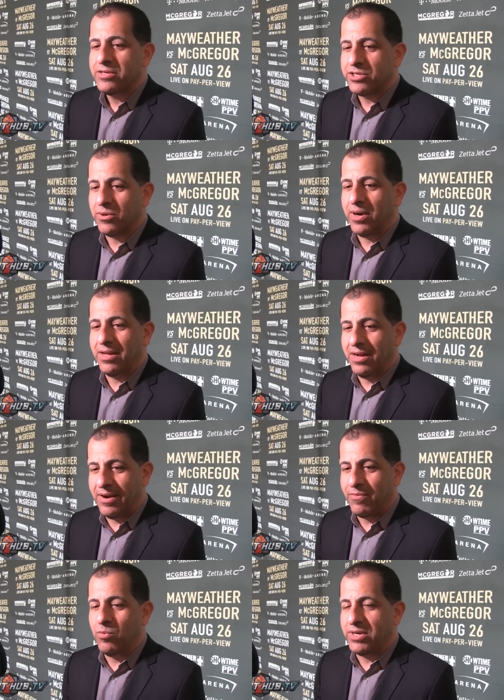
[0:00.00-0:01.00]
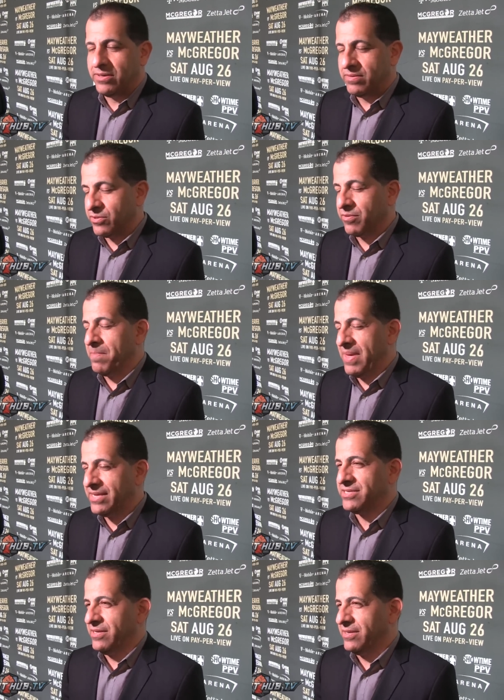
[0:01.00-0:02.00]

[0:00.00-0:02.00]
So everyone sort of makes